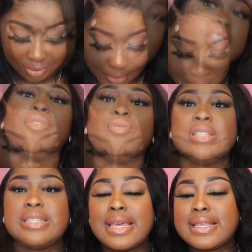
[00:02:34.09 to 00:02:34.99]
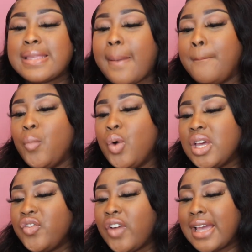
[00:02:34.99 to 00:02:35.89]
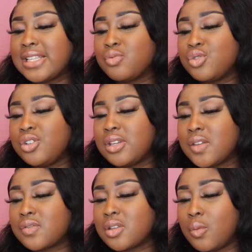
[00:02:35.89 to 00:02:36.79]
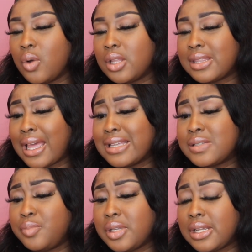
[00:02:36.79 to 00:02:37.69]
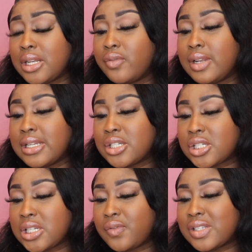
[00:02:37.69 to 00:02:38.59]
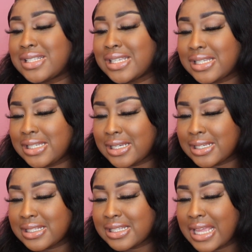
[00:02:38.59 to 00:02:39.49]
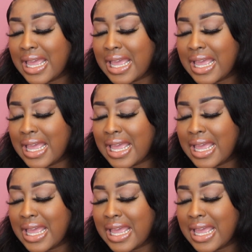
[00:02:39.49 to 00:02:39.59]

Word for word: Another one says, what advice would you give someone that has been in a relationship for six years